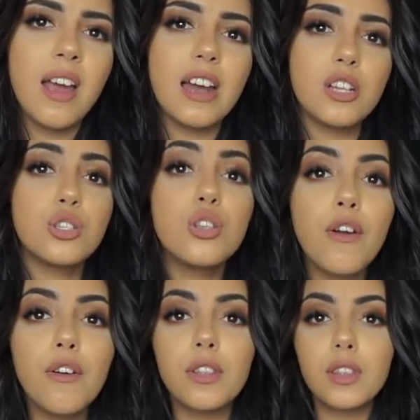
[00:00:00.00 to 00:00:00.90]
and it's
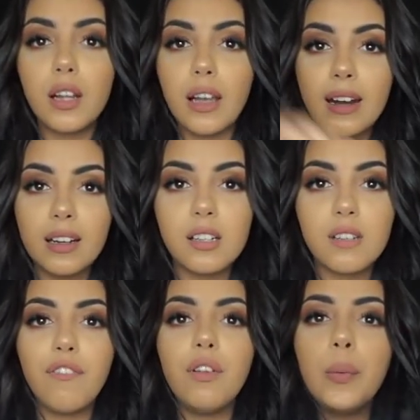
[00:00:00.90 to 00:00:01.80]
so like
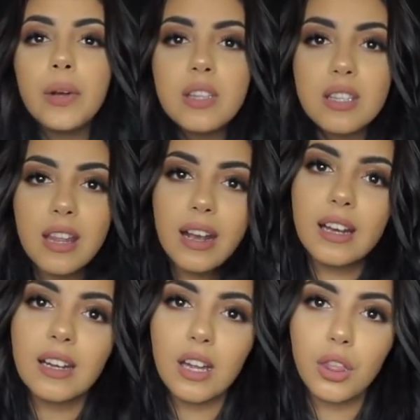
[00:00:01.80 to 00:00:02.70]
fluids and that
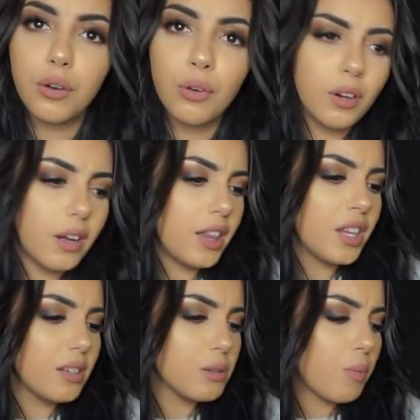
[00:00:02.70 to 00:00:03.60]
can get through. I
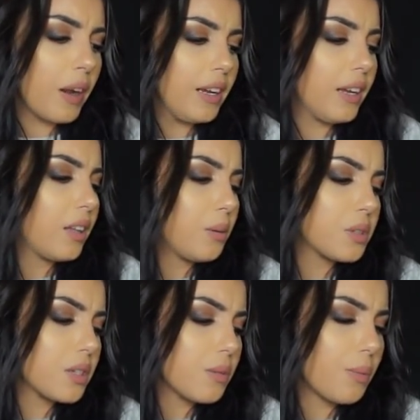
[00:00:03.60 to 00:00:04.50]
think there was one here and there
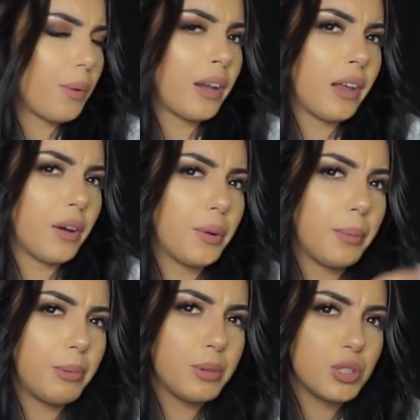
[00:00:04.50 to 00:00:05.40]
was one here, or
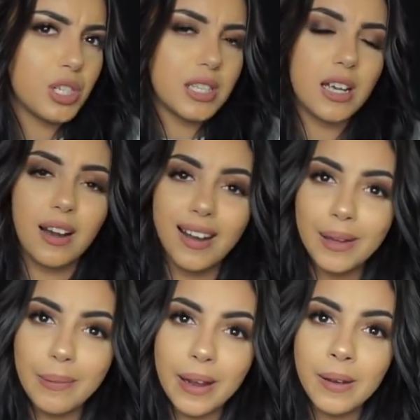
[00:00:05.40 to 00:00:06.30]
maybe it was just here.
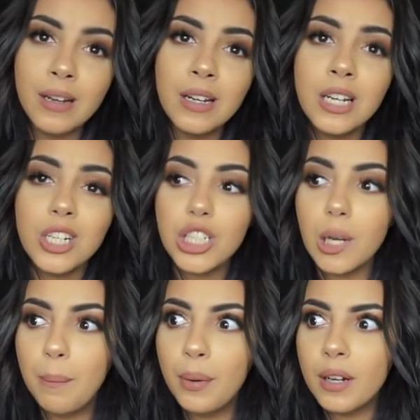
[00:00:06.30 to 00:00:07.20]
Anyway, she
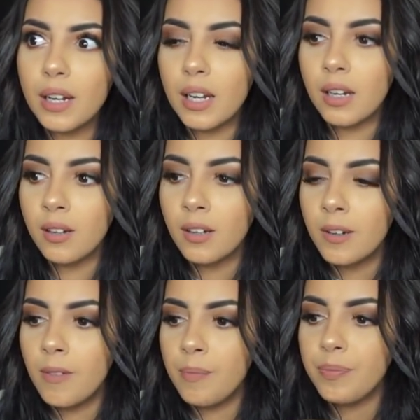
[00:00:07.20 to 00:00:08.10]
had put it in
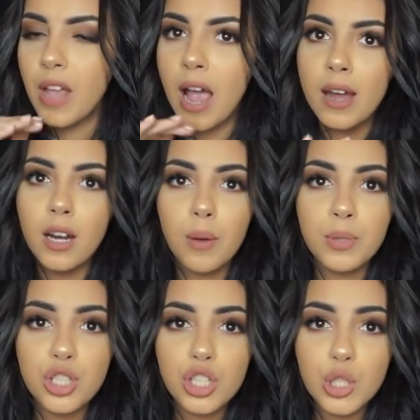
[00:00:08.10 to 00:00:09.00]
and I
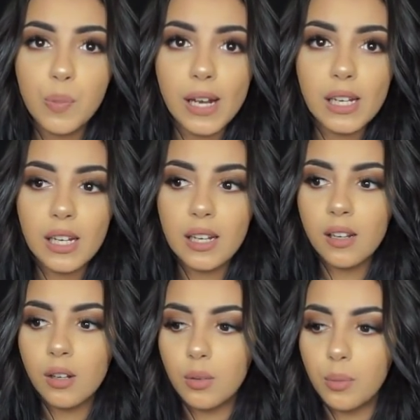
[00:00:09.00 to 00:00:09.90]
was just
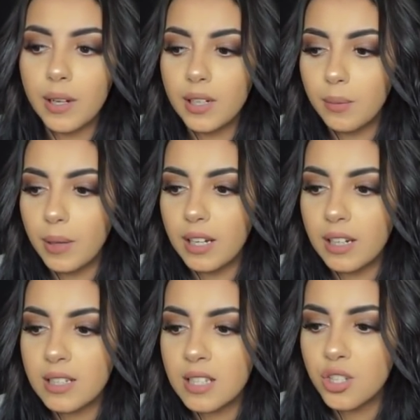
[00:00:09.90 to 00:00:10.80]
waiting,
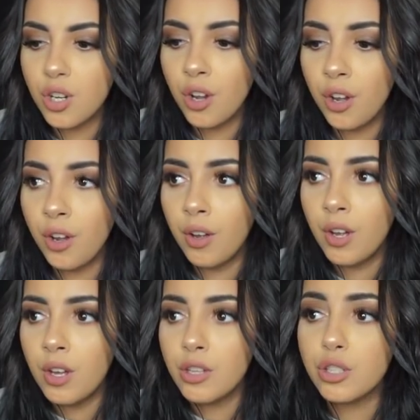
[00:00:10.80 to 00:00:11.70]
and I said to her,
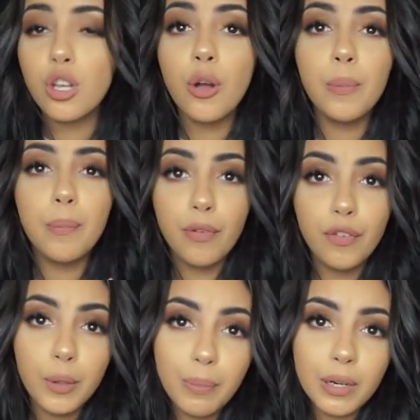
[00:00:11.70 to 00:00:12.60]
so
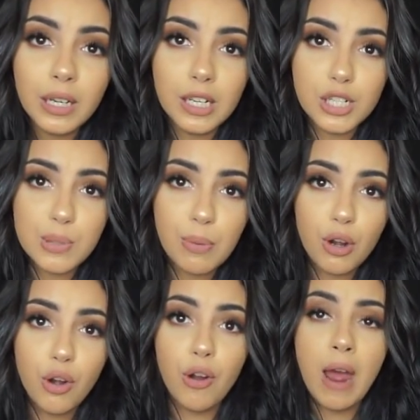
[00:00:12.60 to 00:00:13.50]
before you put it in, I just want
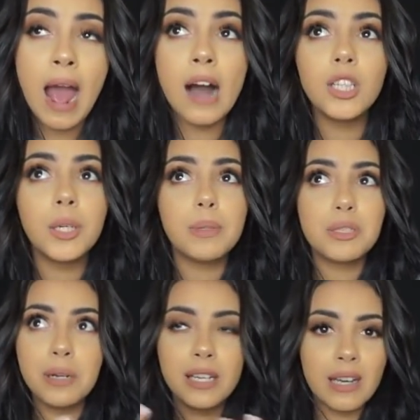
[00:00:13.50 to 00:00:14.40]
to know how long
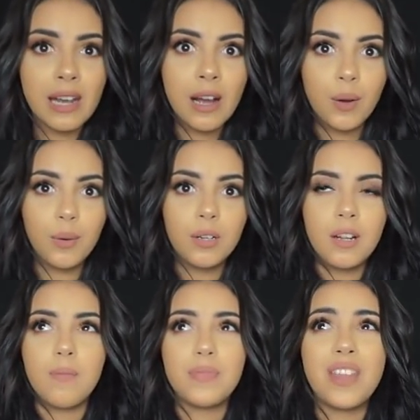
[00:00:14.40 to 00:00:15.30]
between now,
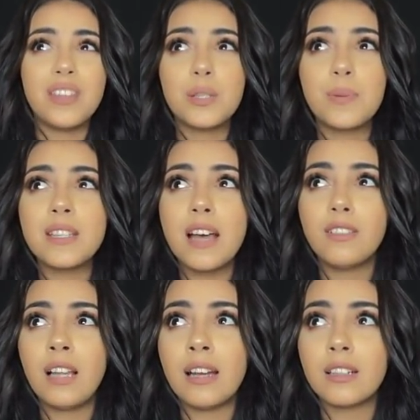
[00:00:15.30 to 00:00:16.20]
and this was
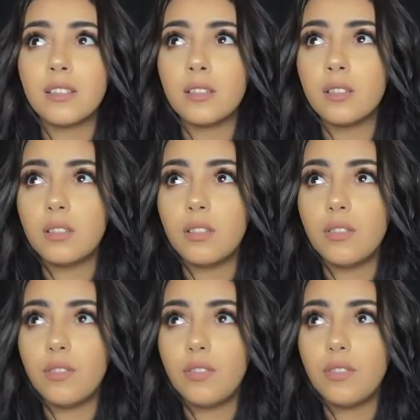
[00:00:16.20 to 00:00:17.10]
at like
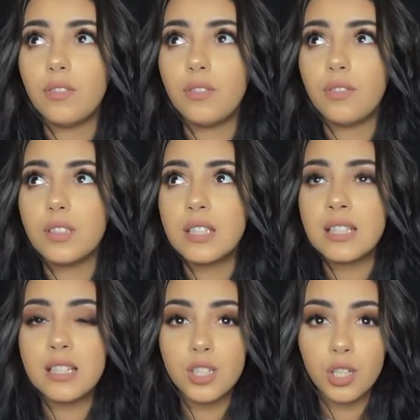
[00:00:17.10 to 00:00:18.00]

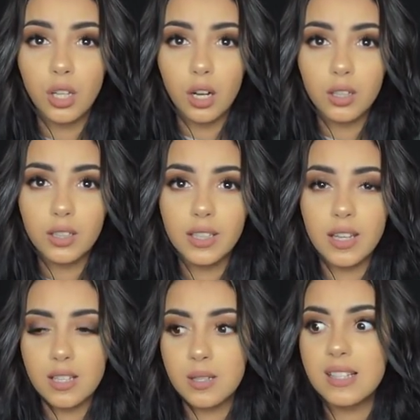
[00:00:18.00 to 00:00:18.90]
6 o'clock.
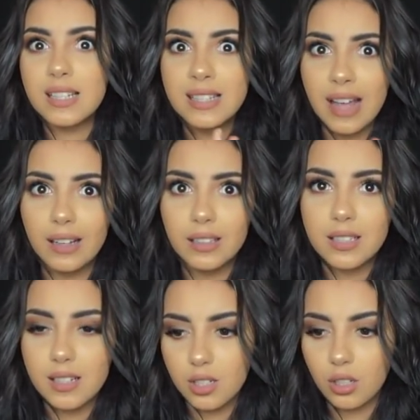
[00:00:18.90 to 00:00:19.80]
Yeah, this is exactly
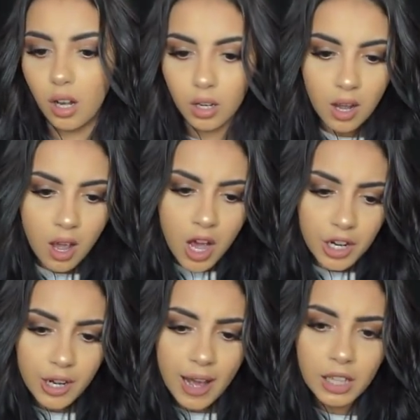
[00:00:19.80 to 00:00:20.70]
6 o'clock.
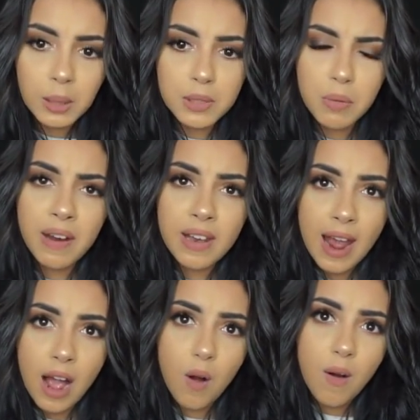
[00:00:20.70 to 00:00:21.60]
And I go, how long between
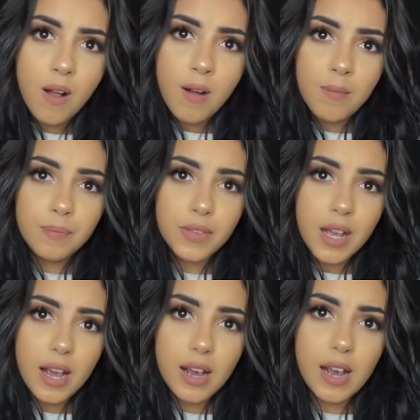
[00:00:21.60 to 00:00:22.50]
now
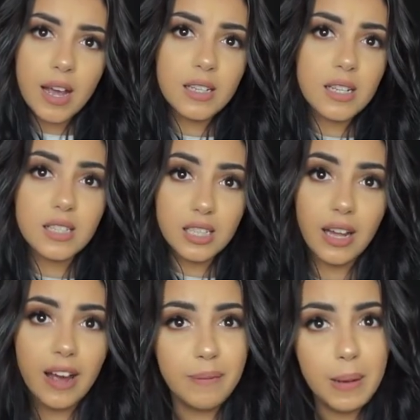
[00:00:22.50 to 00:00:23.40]
and until
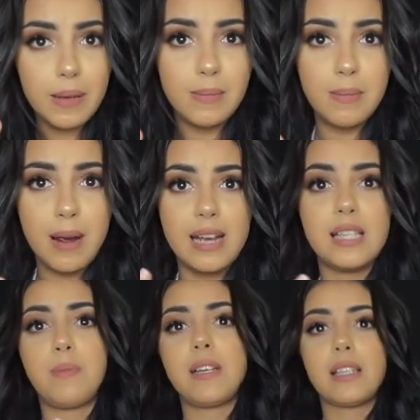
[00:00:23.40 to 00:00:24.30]
I have my baby in my
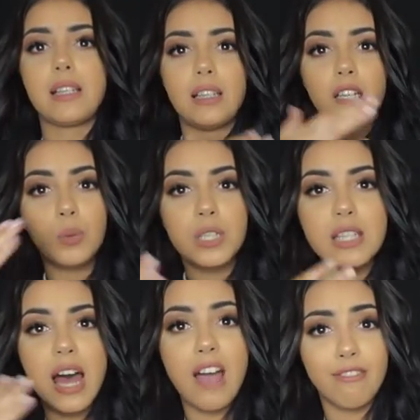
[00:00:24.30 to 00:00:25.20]
hands, basically? Like, what's
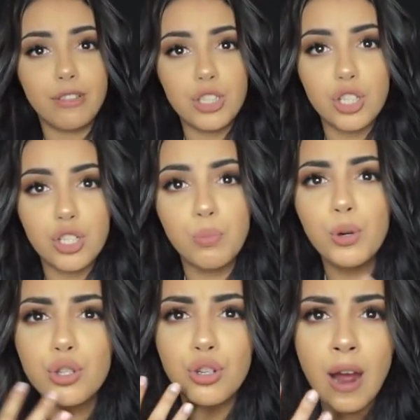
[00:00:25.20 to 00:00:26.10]
the average? I just
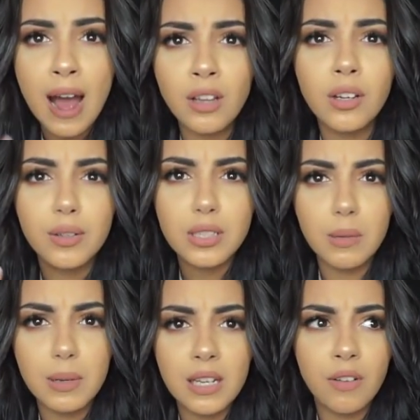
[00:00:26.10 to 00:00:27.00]
wanted to know how long I was
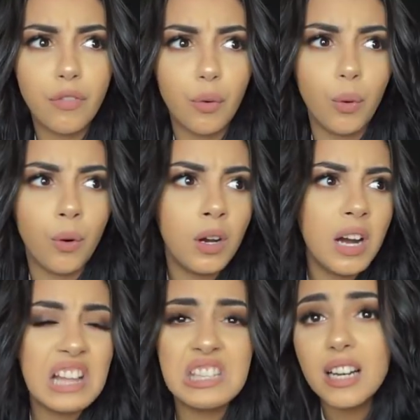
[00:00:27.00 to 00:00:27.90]
going to be here for.
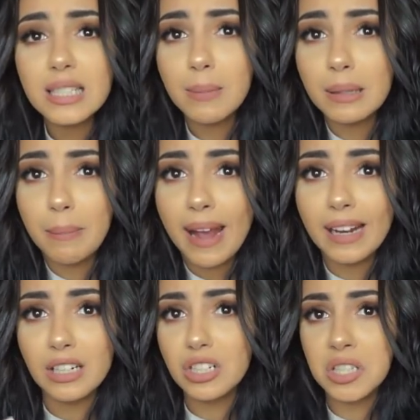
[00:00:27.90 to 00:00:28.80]
I didn't ask about the
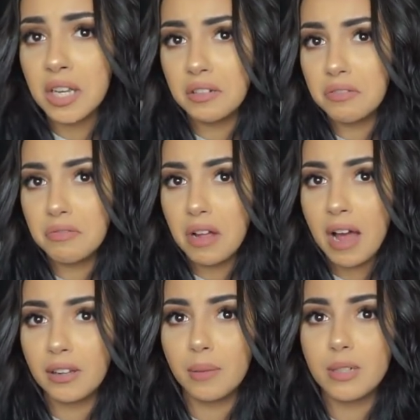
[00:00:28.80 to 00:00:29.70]
pain. I just said,
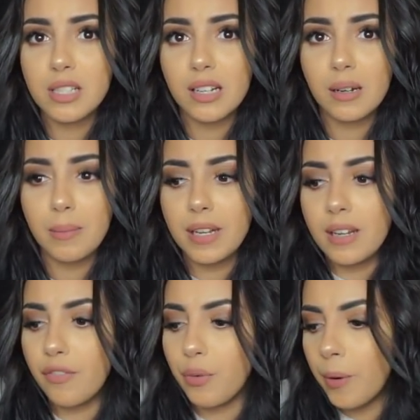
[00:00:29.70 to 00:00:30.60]
how long was I going to be
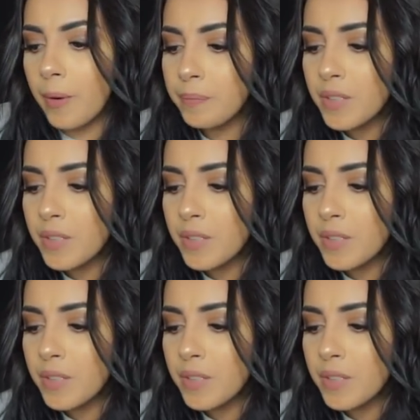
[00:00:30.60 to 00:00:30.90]
here for?